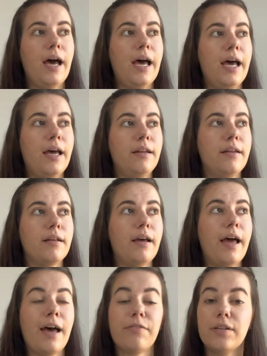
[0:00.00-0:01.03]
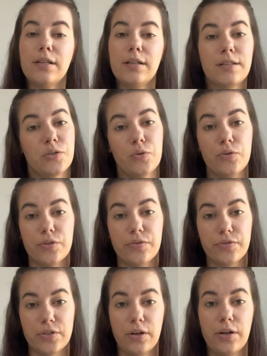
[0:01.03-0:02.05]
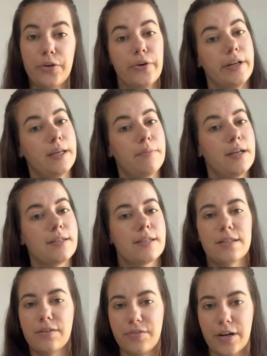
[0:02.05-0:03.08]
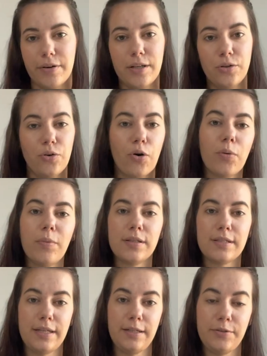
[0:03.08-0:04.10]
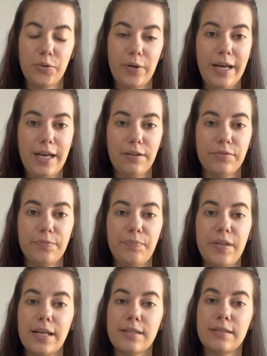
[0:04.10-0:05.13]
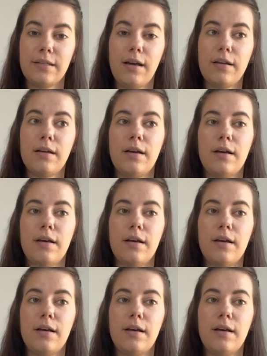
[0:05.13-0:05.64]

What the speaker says: And having an intrusive thought or image is a very normal thing to have. That's not